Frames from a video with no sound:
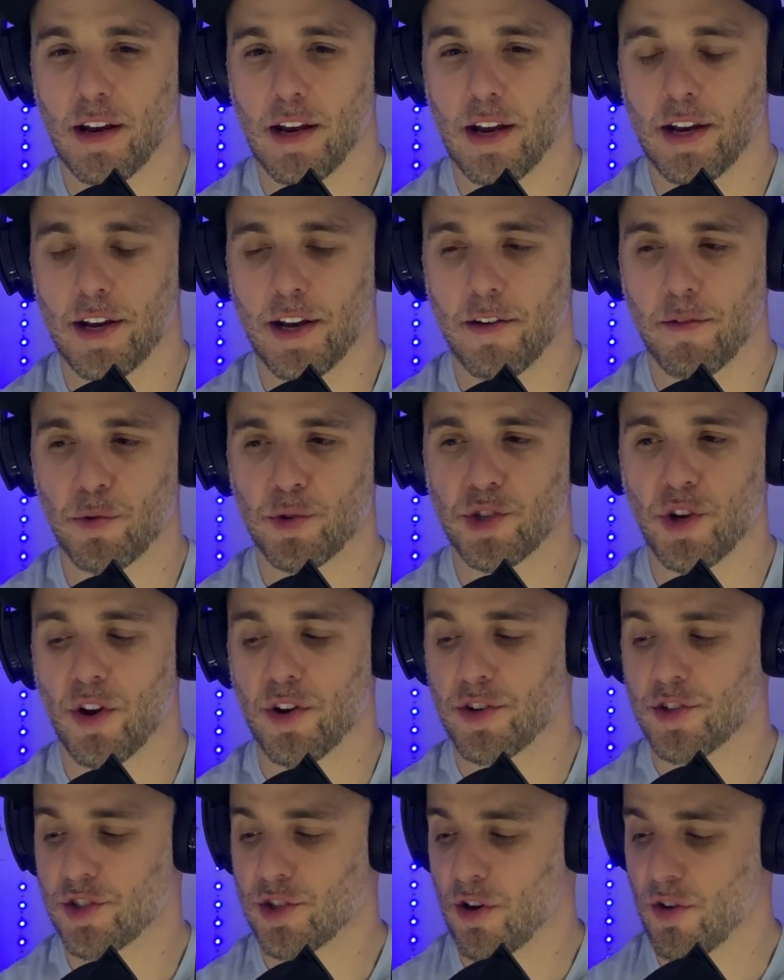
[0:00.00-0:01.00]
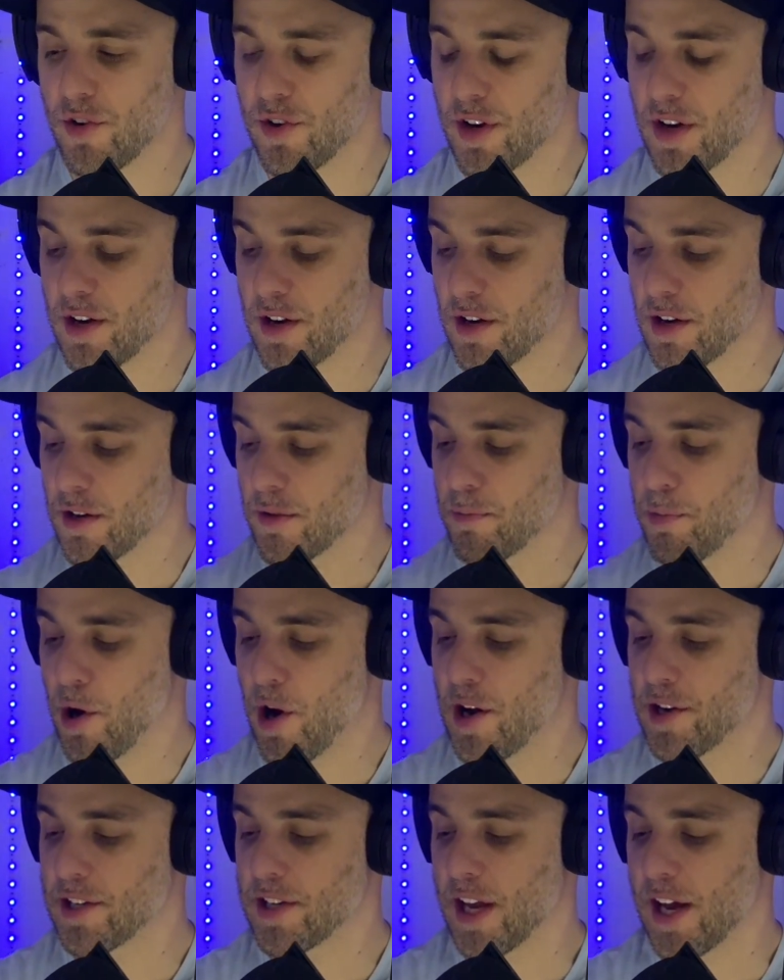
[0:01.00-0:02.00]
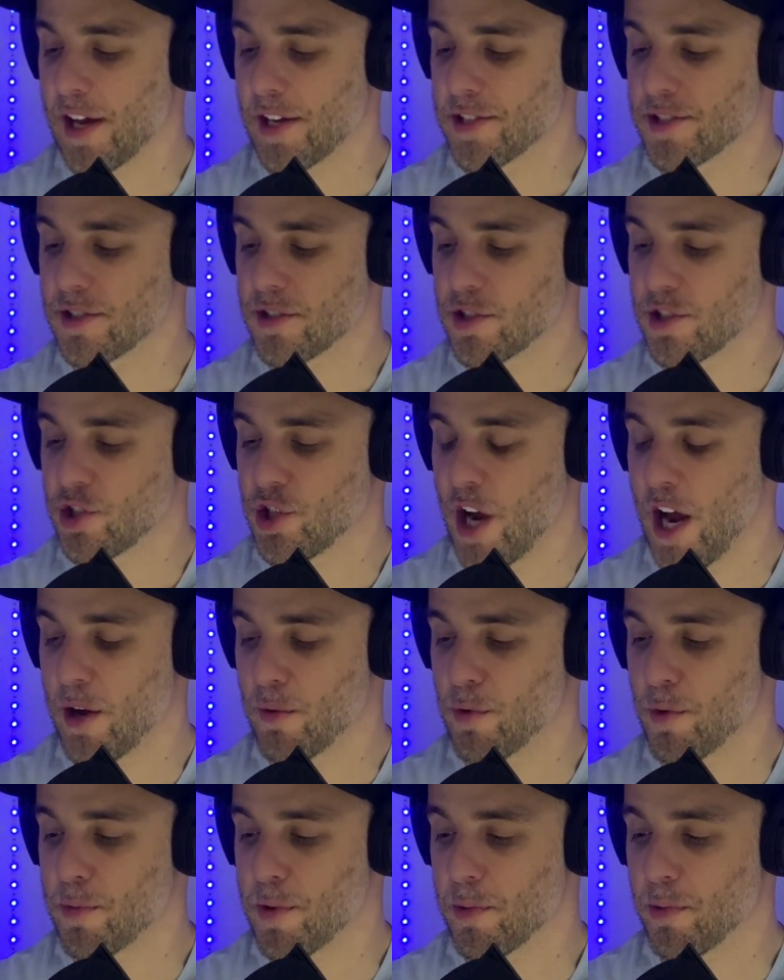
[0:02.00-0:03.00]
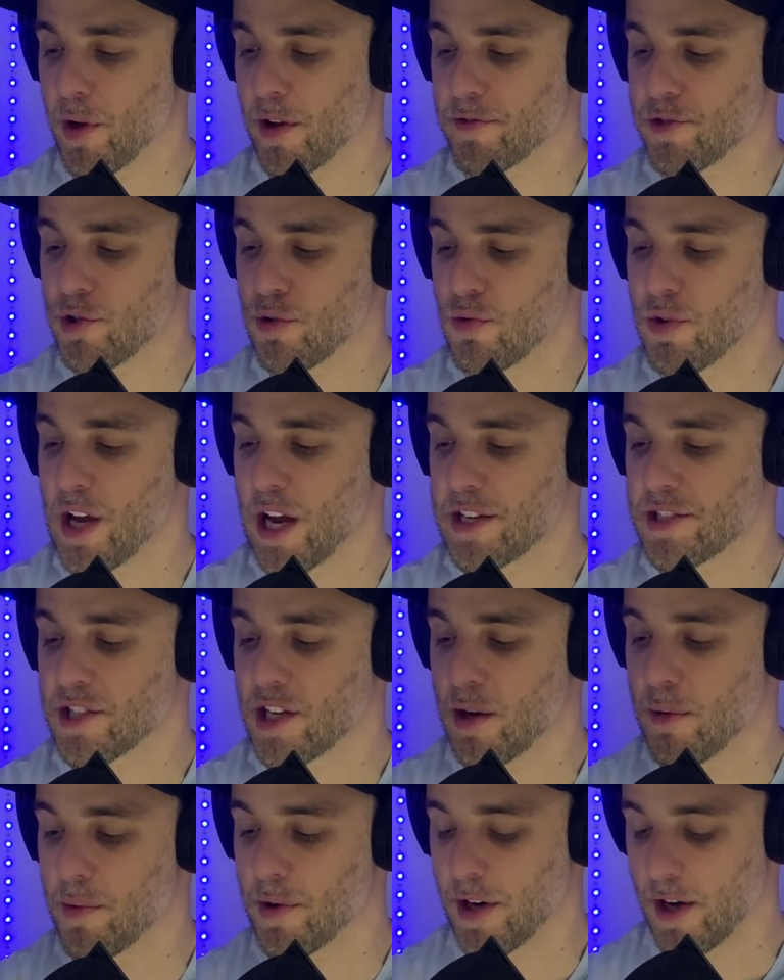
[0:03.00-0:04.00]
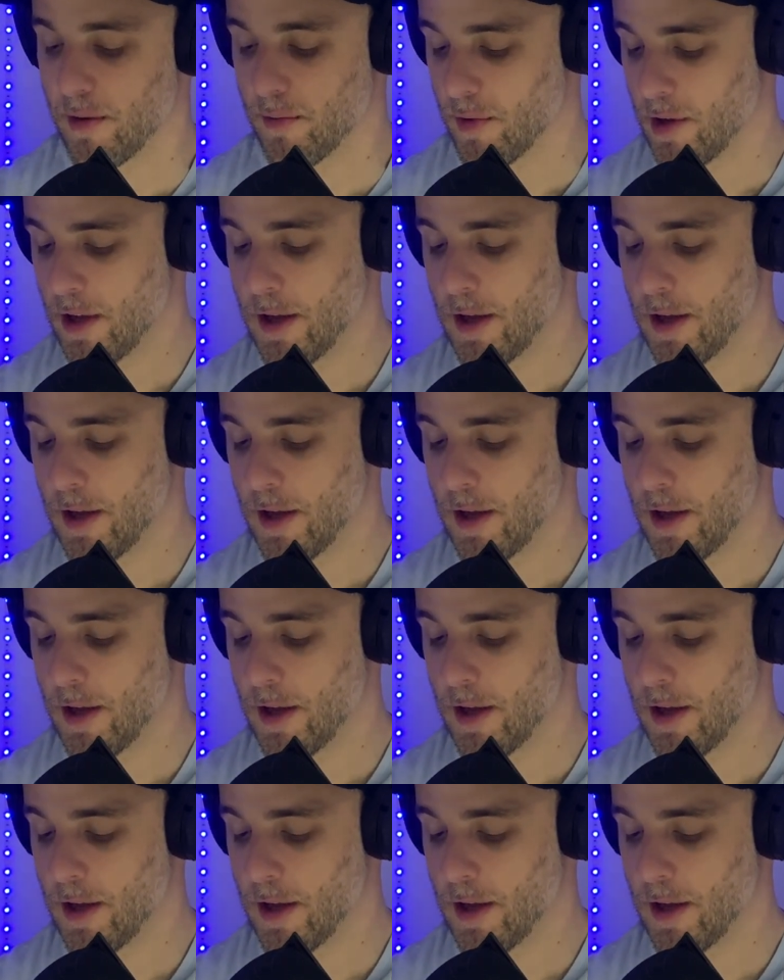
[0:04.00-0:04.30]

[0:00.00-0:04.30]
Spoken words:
And I was on certain podcasts chatting with people. I have 2 guests coming up.